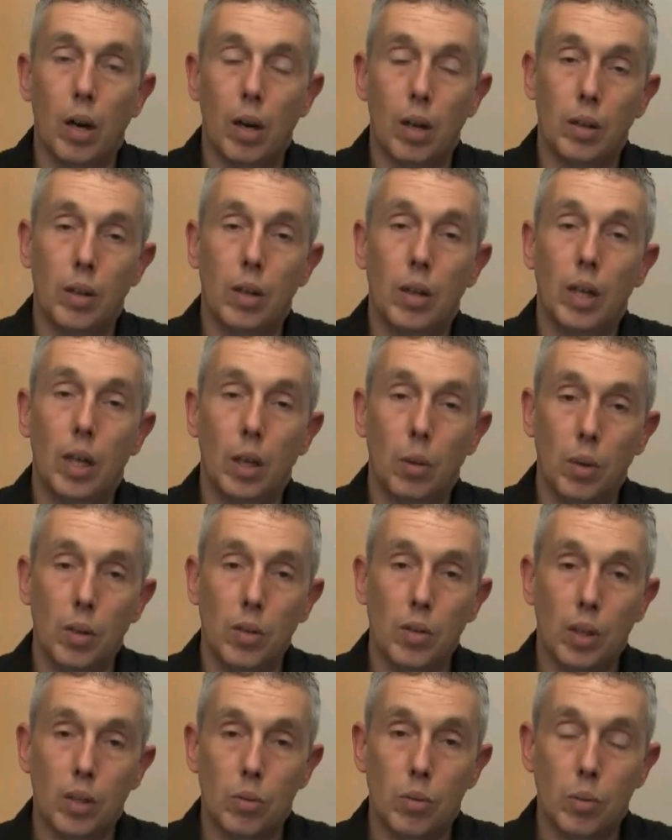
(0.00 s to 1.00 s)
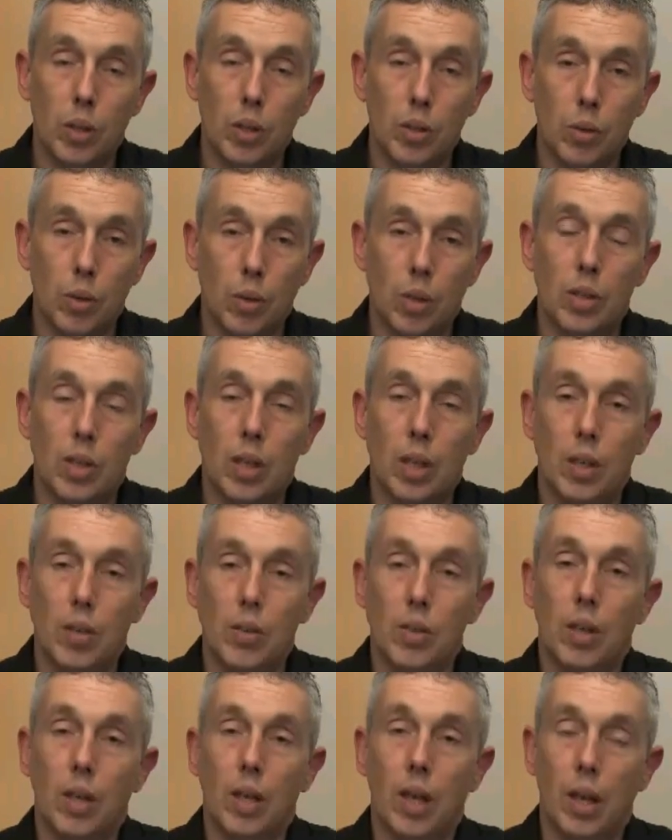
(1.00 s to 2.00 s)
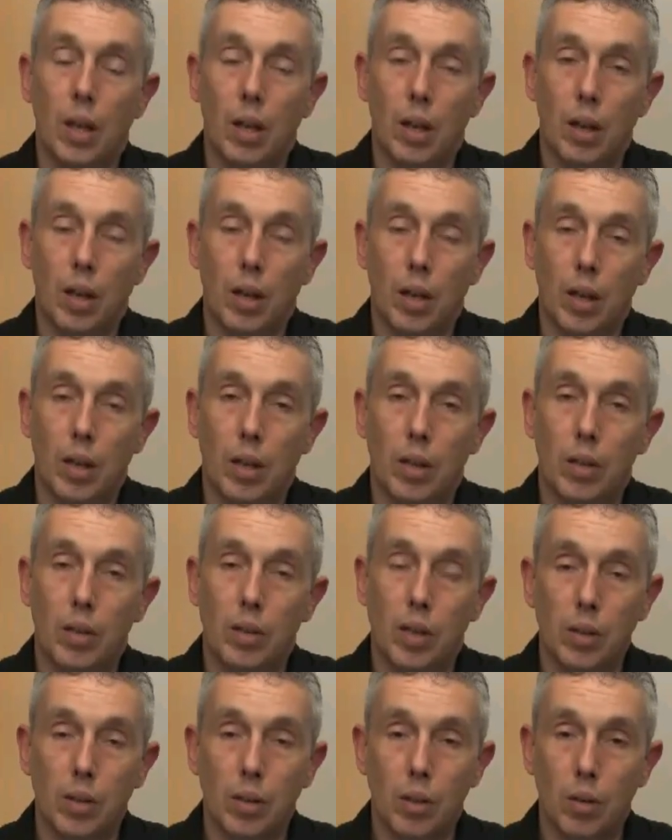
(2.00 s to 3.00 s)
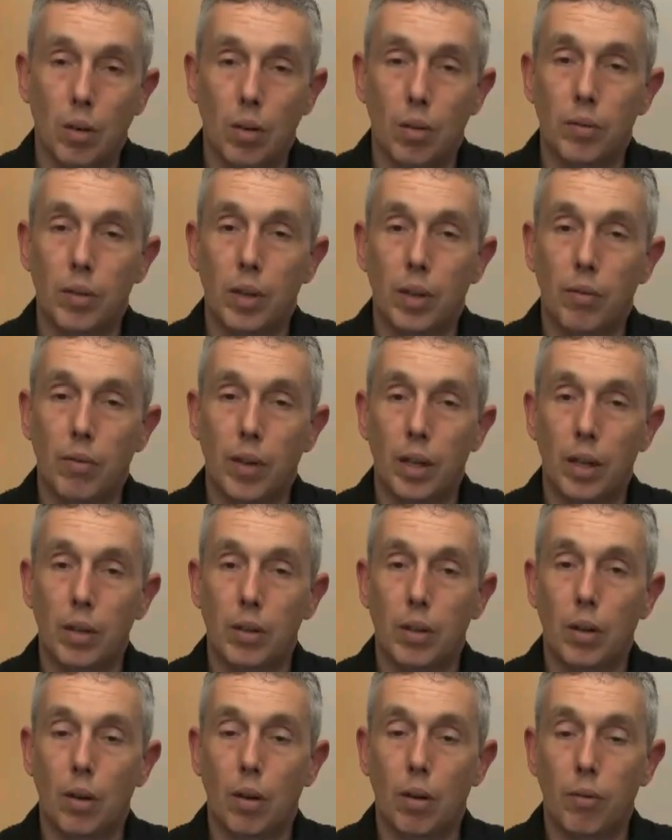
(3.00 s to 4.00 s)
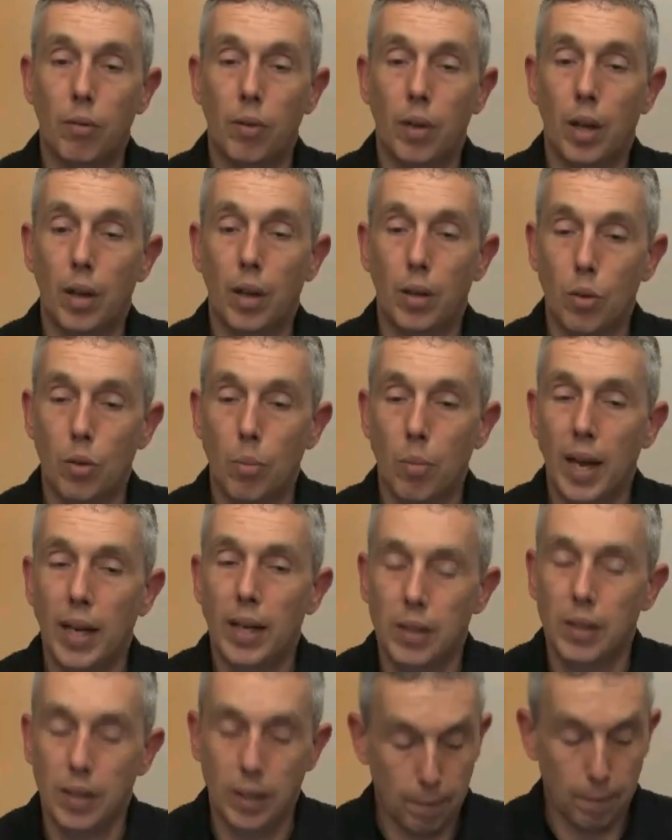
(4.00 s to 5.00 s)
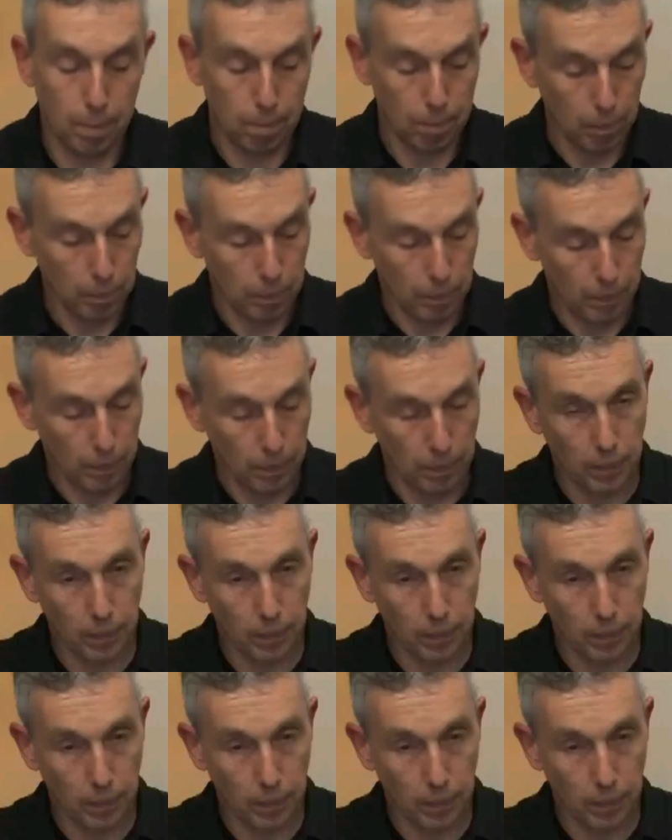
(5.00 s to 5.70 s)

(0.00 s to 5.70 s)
where the linguistics research is centered of the Faculty of Humanities.